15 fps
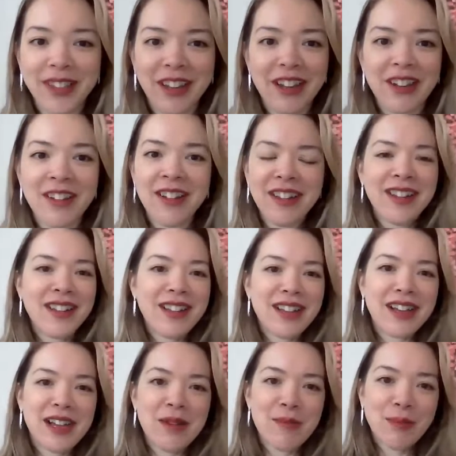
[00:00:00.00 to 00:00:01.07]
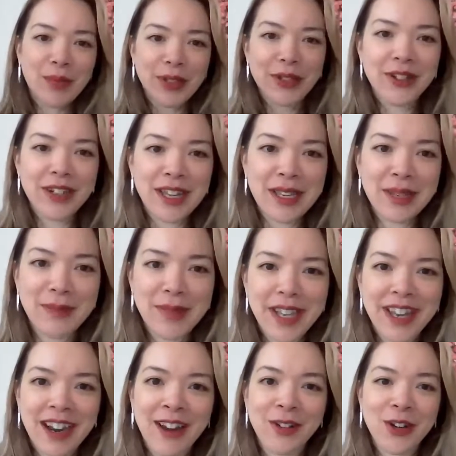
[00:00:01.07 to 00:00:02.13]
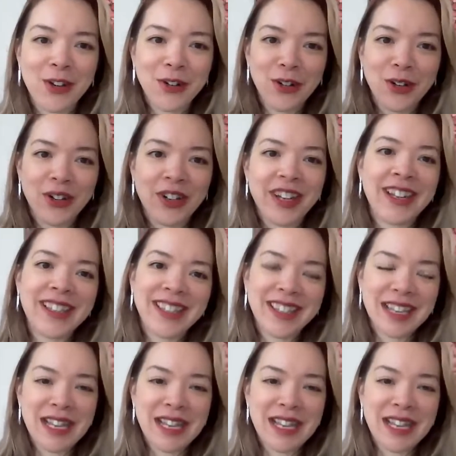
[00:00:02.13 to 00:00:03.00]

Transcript: So buildings made out of concrete,